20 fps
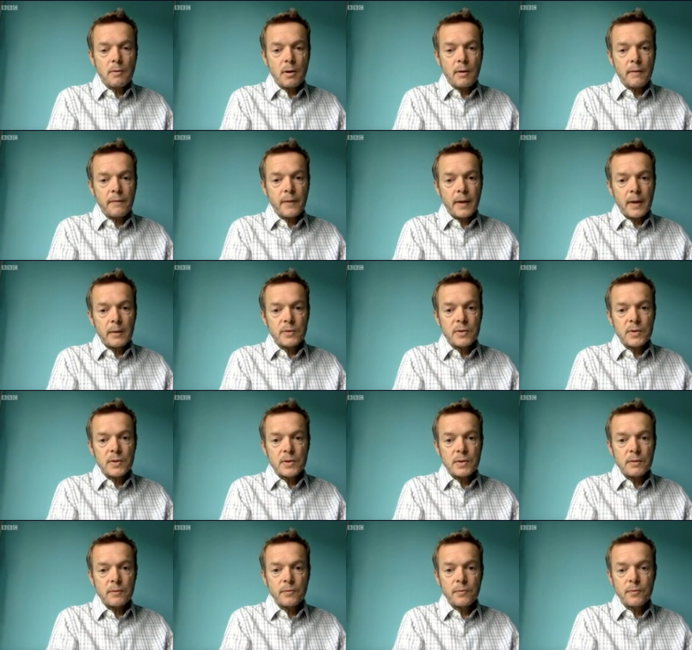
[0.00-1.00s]
there are
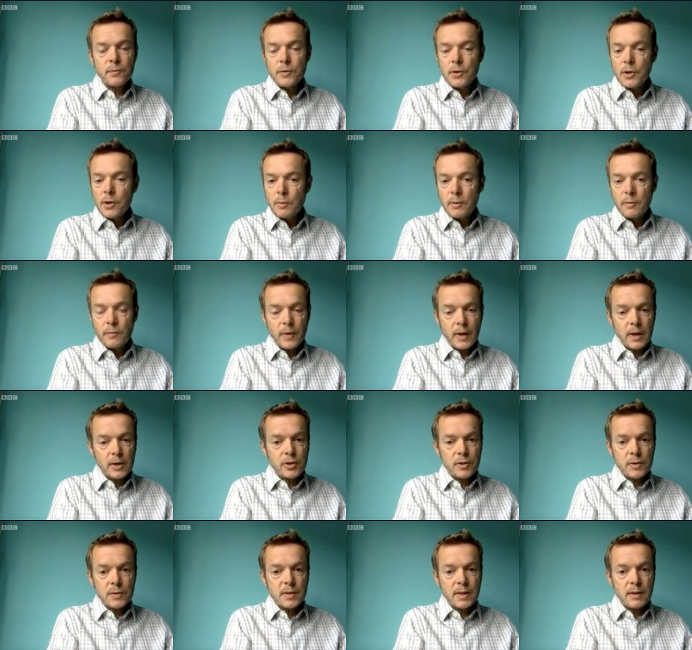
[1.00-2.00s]
thousands of new
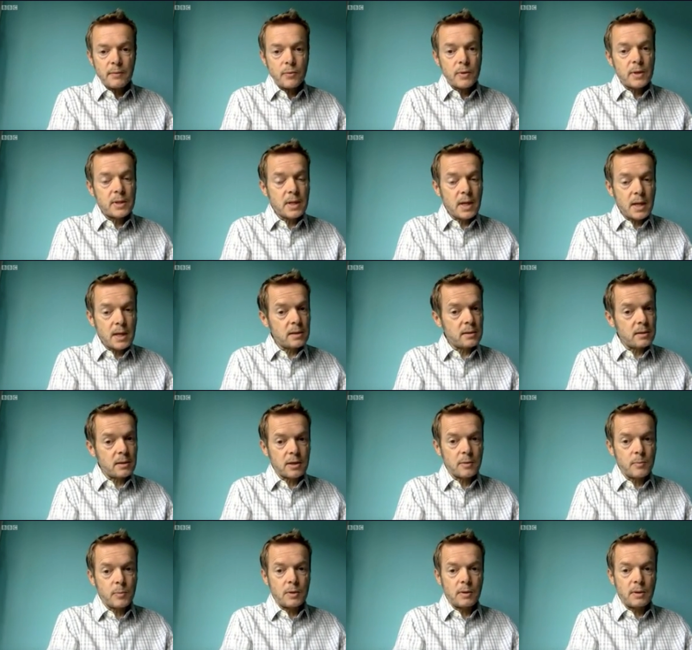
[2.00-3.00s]
infections every day in
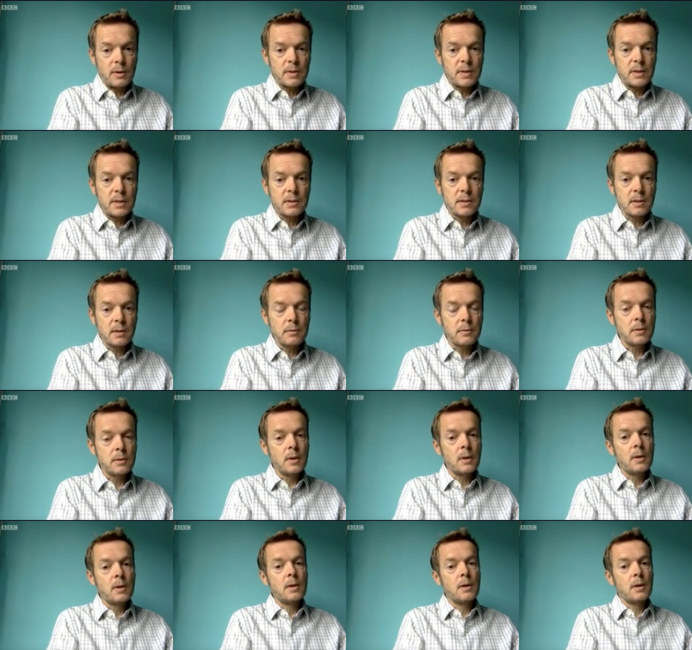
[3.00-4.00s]
the community. So,
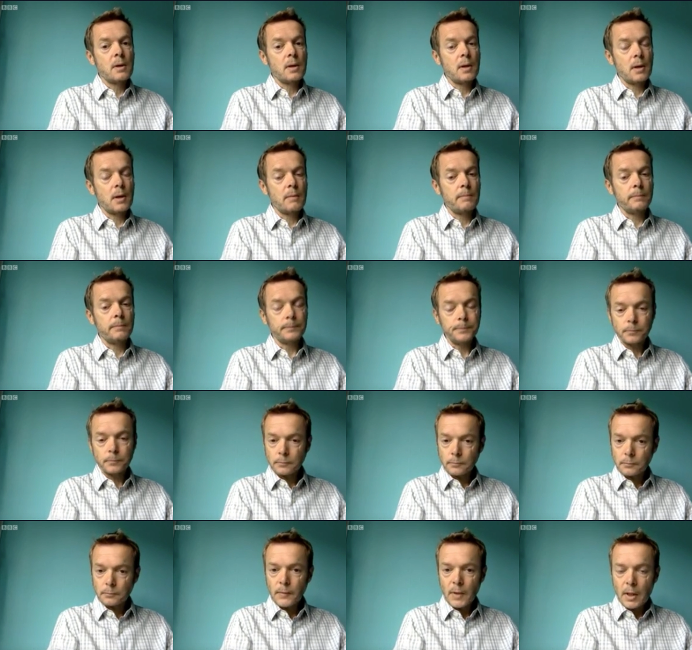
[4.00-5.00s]
um,
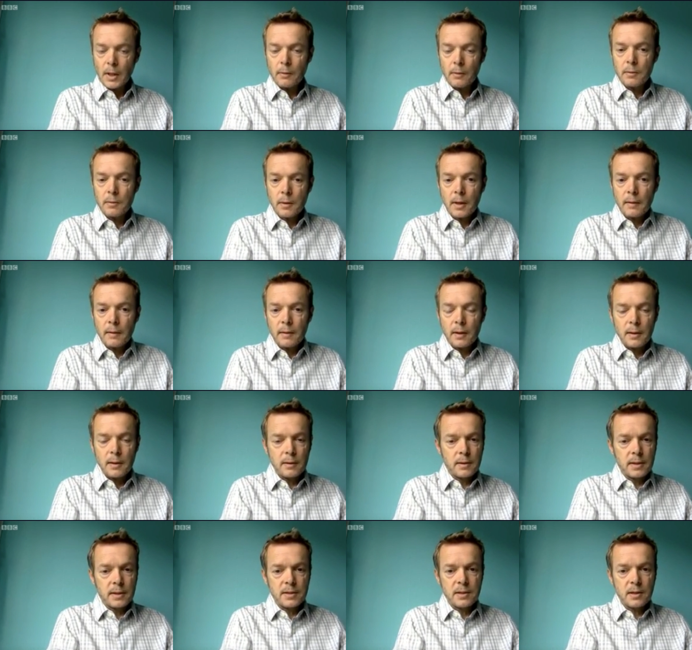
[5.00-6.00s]
you know, I,
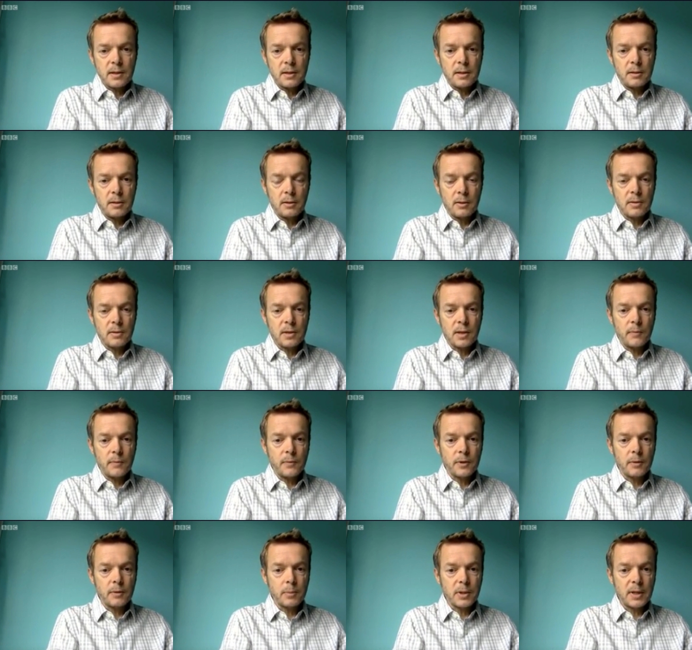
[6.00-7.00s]
I, it's certainly not a
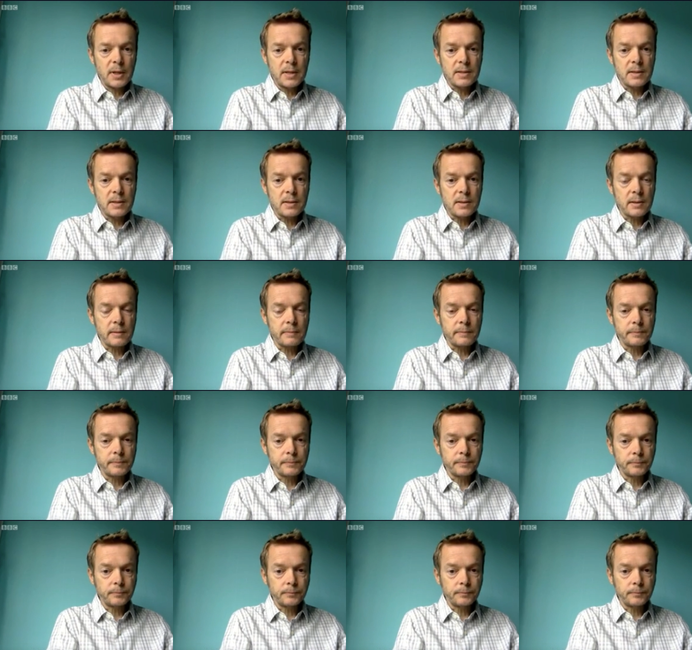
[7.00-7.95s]
time for complacency.